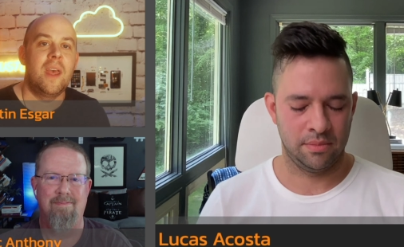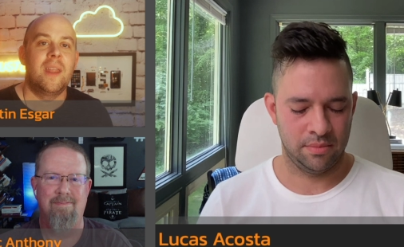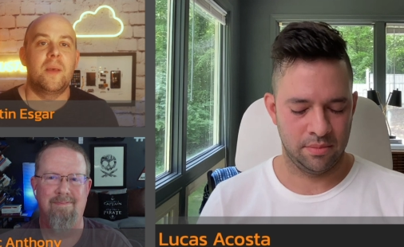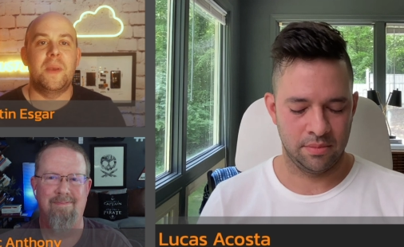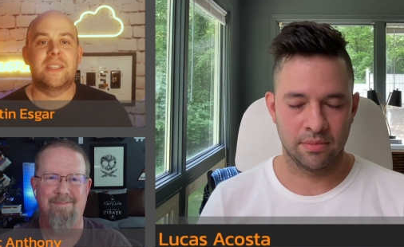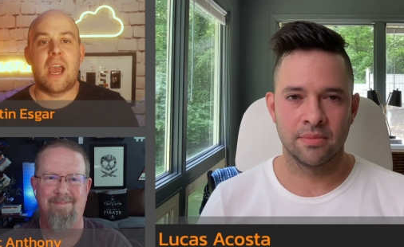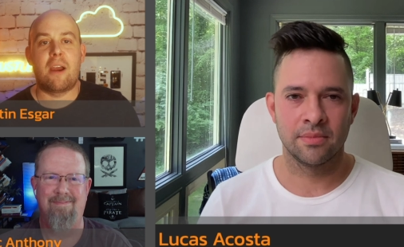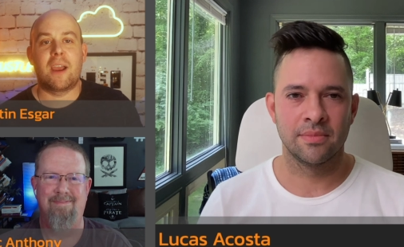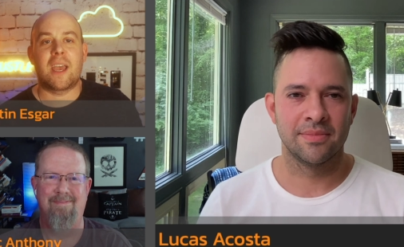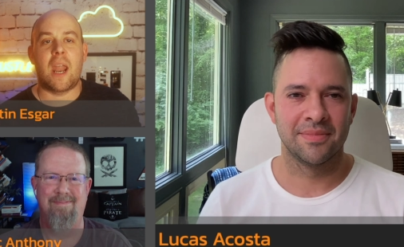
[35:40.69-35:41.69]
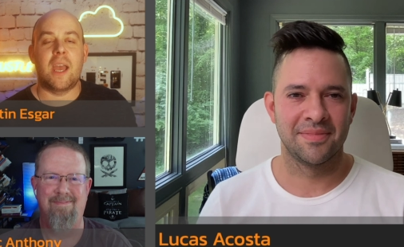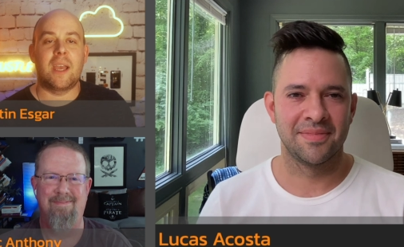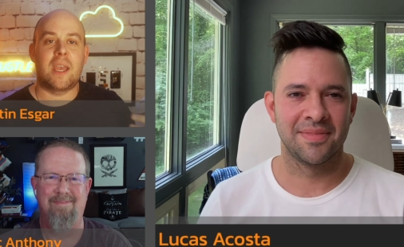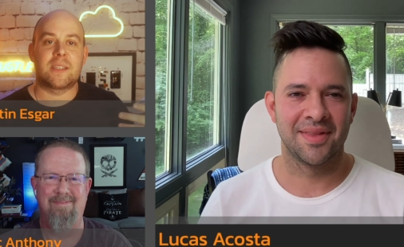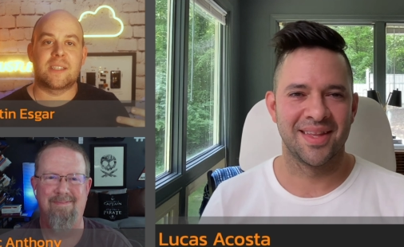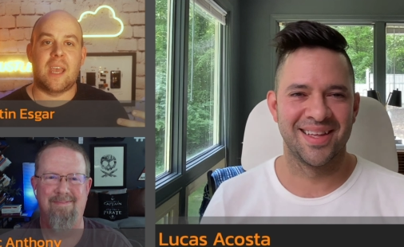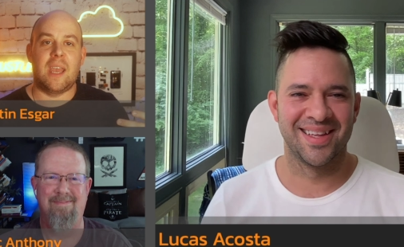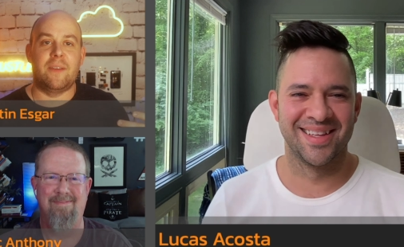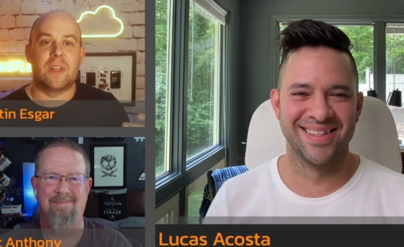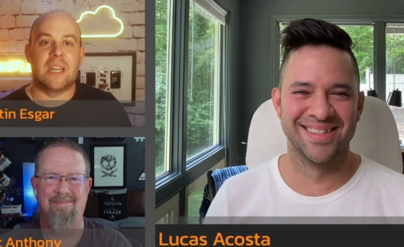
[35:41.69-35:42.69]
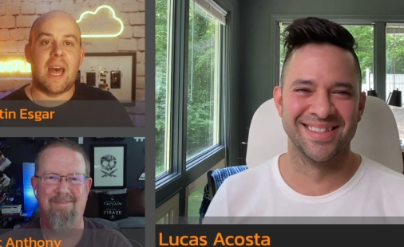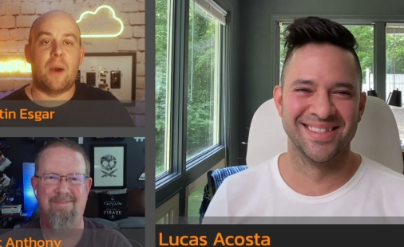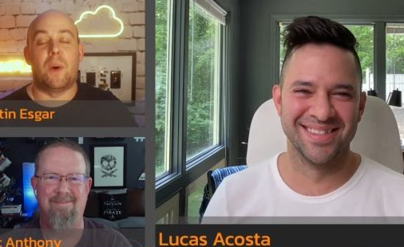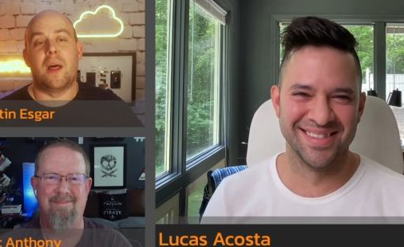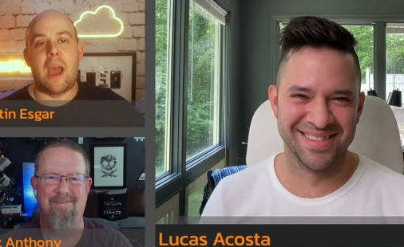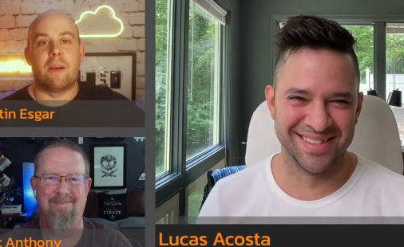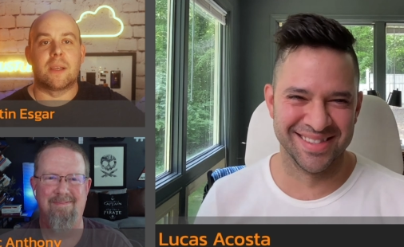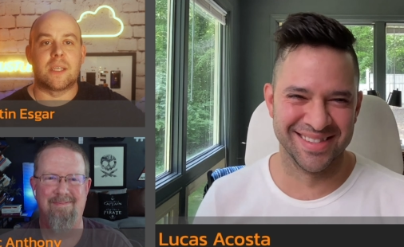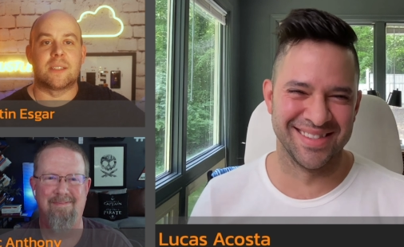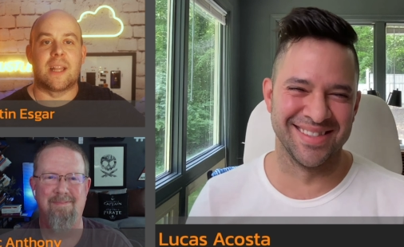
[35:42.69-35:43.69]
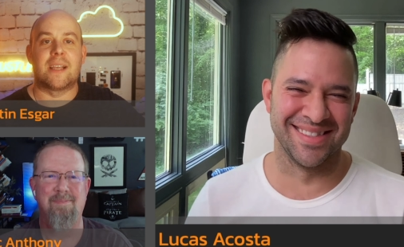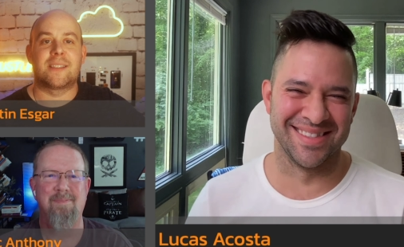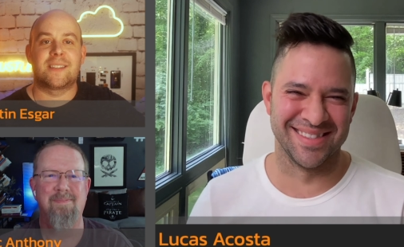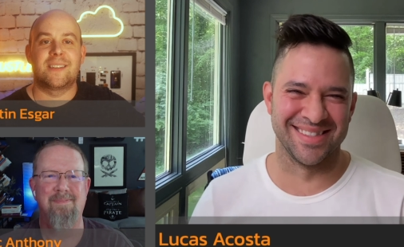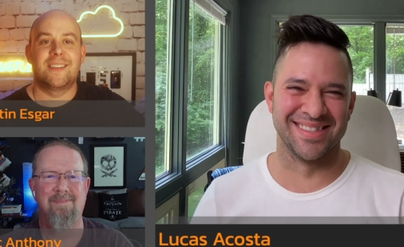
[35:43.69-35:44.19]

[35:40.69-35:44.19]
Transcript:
Speaker 1: It means Eric and I get to say even less. Well, Eric says less.